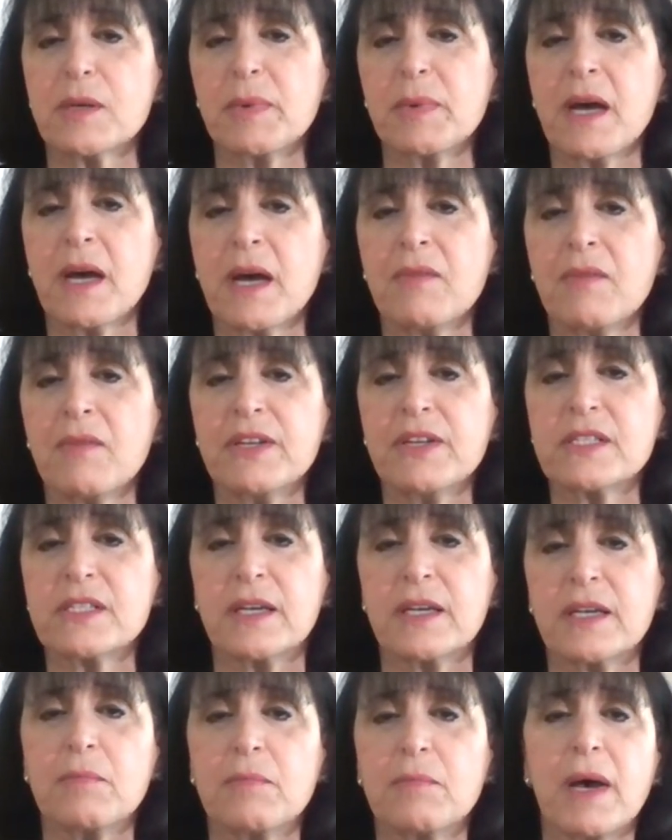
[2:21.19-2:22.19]
I mean,
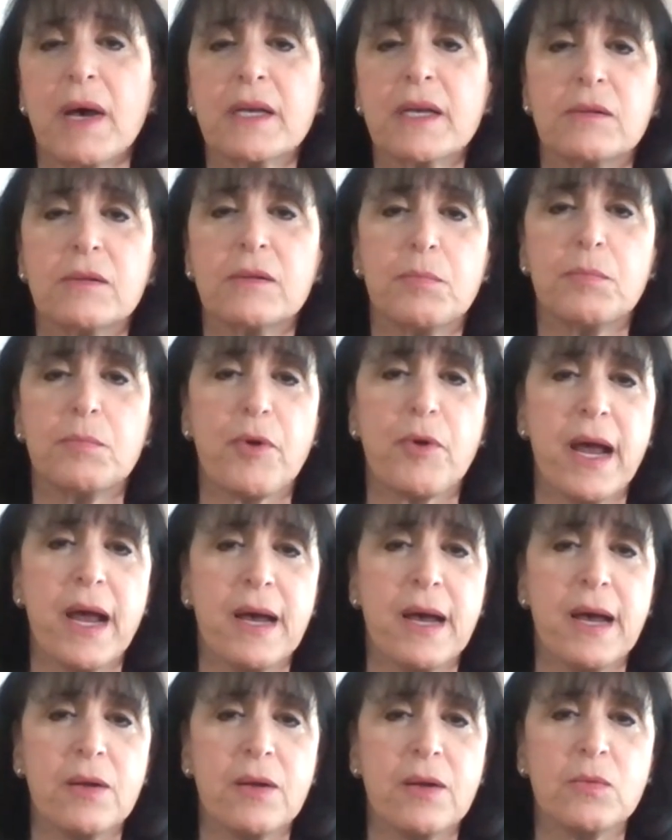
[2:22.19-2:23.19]
obviously Michael
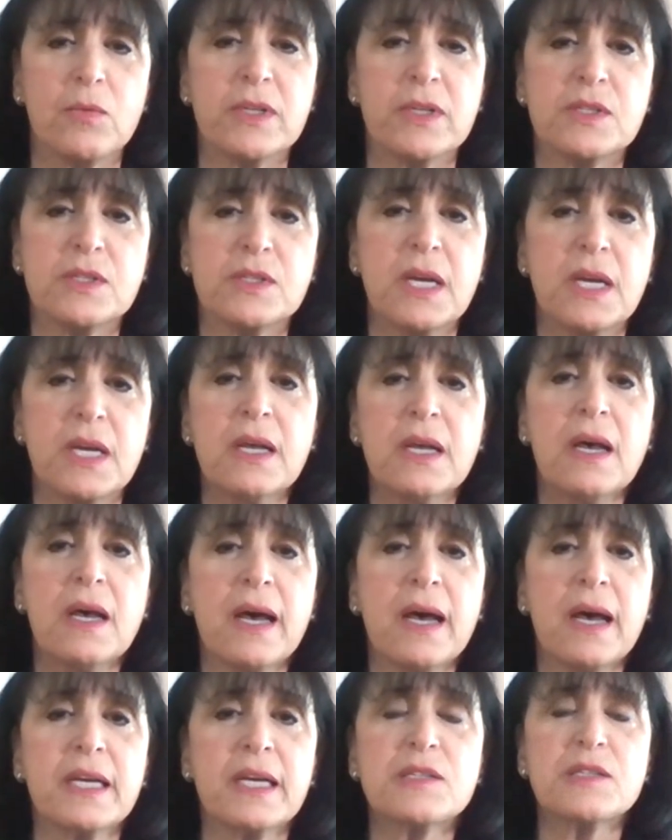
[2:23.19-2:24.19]
Brown was,
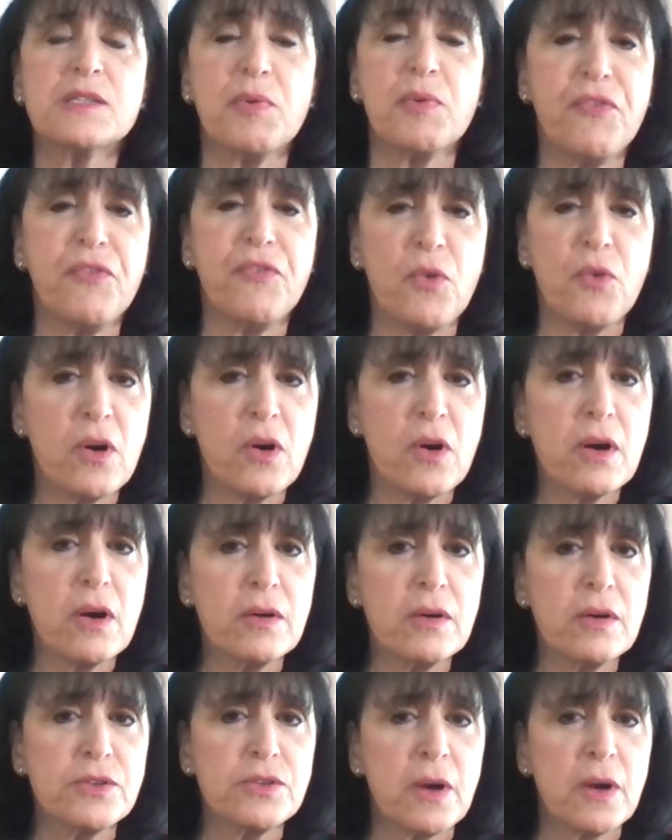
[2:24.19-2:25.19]
I guess,
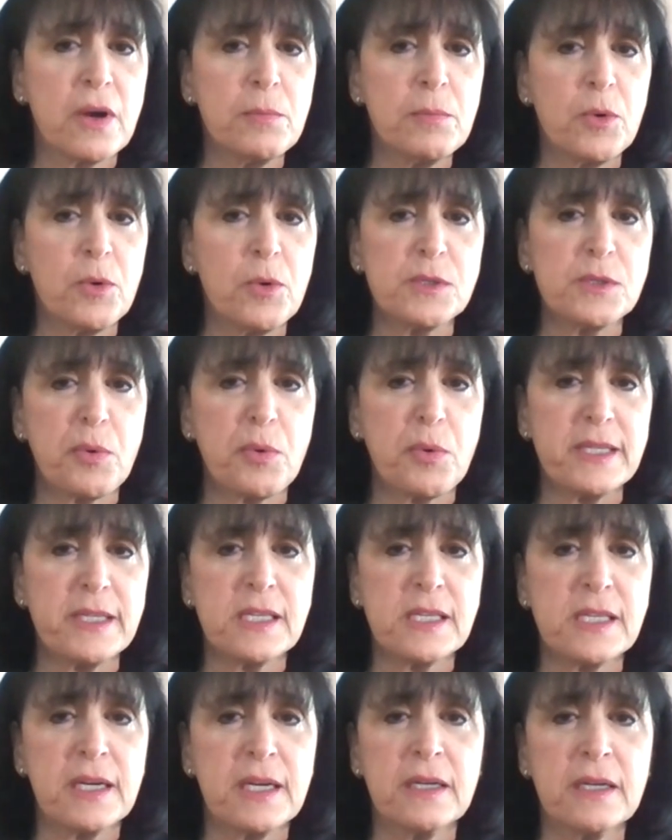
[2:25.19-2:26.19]
before Trump was
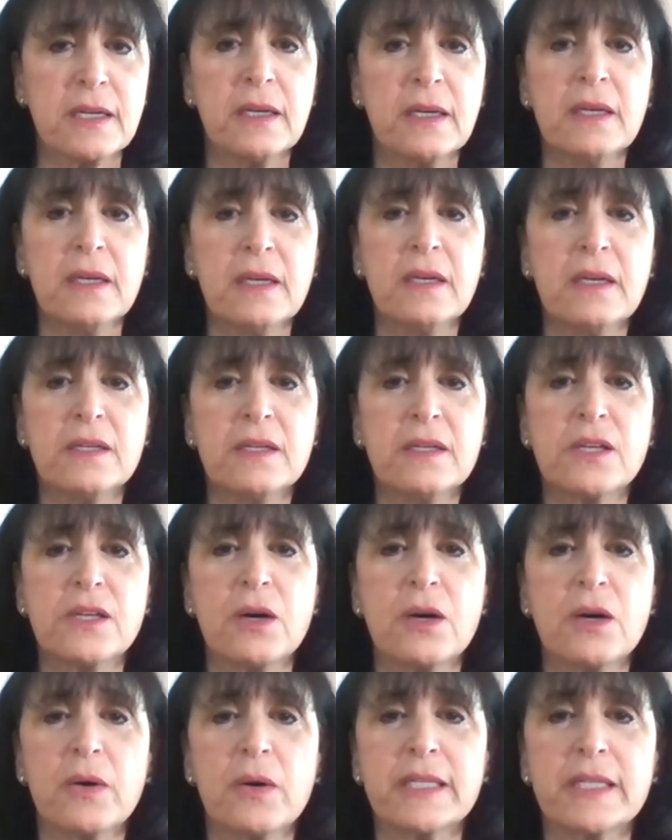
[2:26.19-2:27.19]
president,
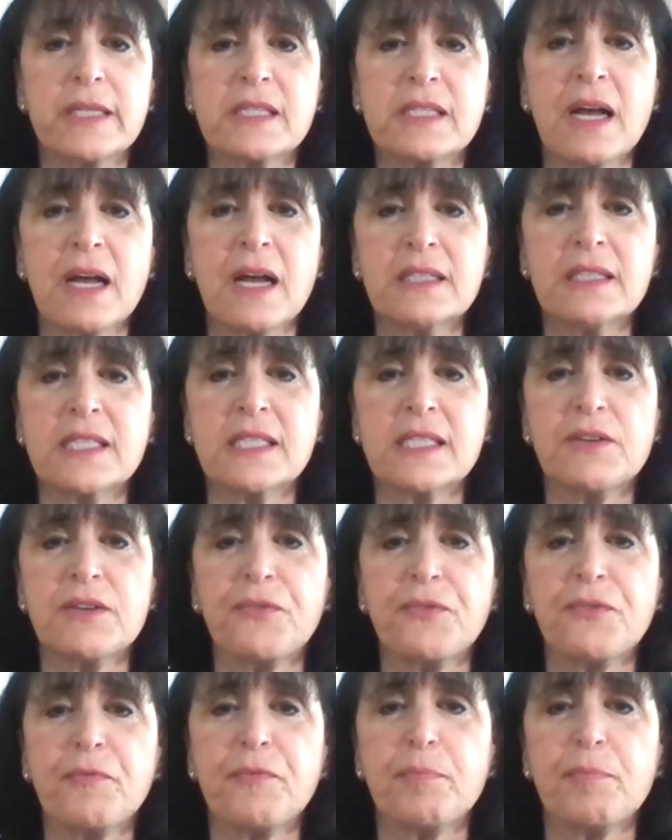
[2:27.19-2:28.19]
so it's not as
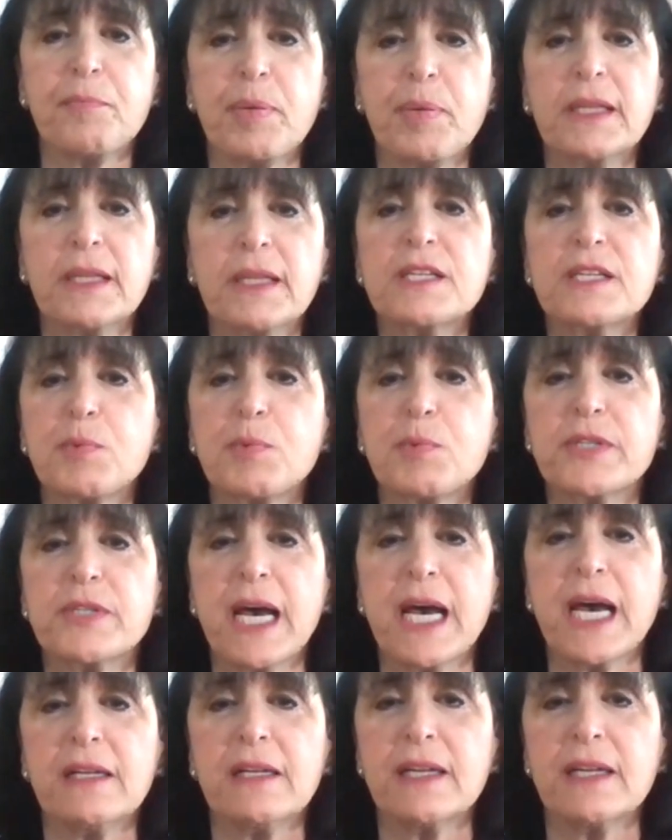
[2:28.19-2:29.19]
if police
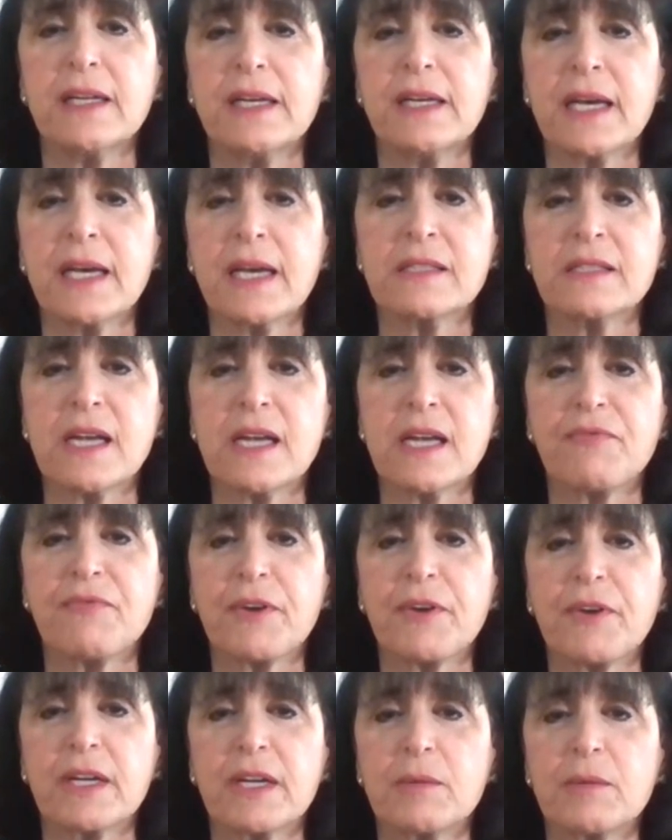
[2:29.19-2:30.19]
brutality against
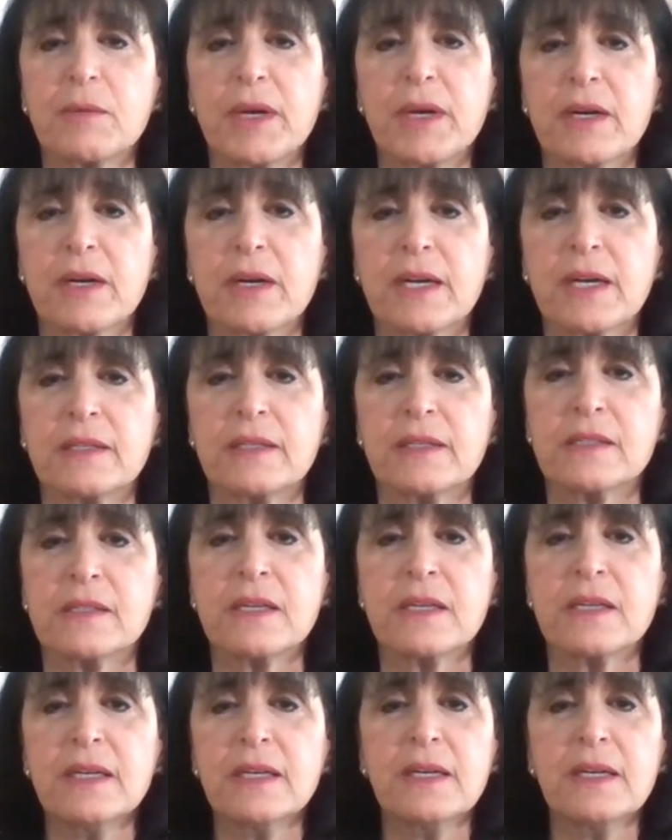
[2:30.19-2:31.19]
African
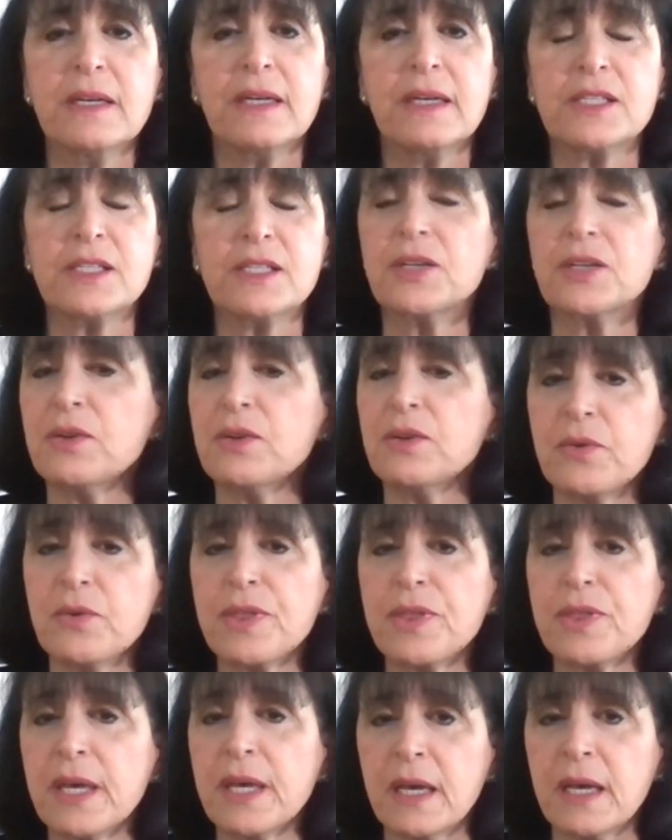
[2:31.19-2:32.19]
Americans is a new
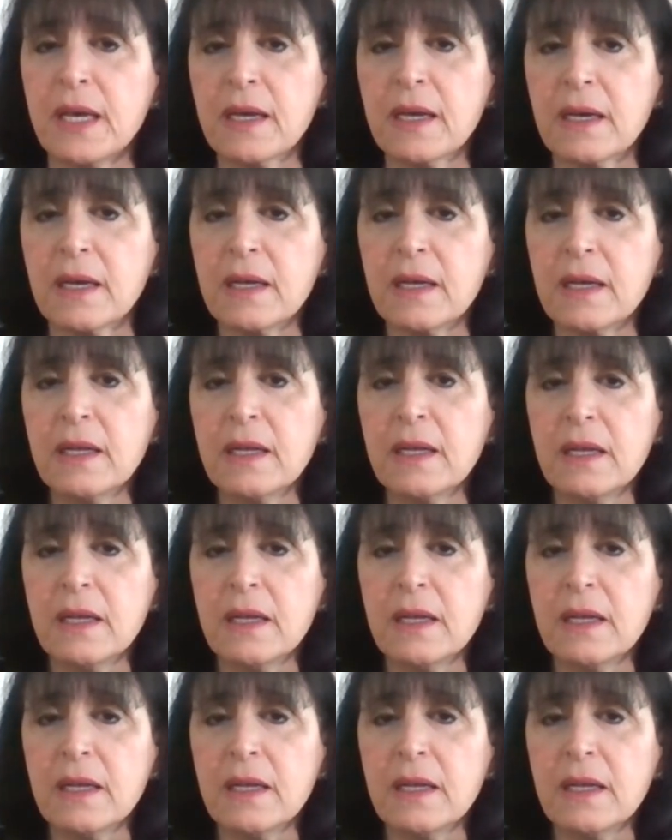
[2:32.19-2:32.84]
thing.